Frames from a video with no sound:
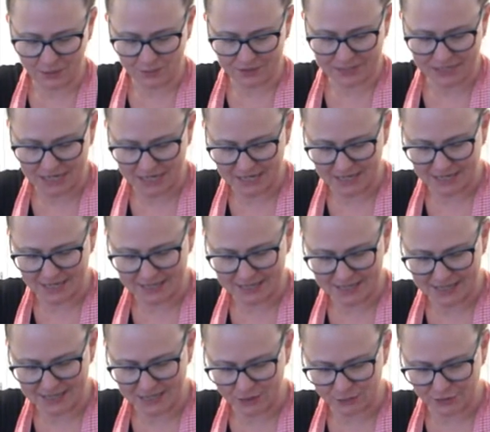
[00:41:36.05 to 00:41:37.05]
was kind of
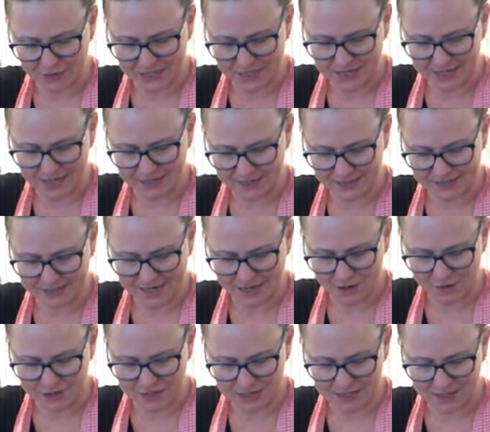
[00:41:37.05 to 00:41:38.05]
getting those eggs
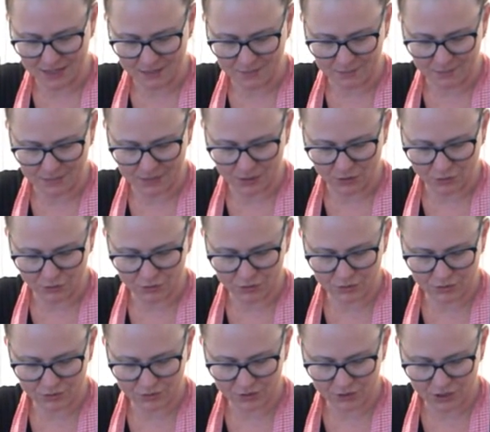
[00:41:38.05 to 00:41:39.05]
down in the middle
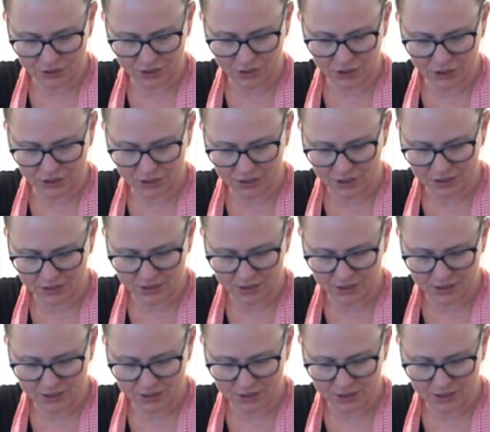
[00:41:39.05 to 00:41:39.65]
to cook.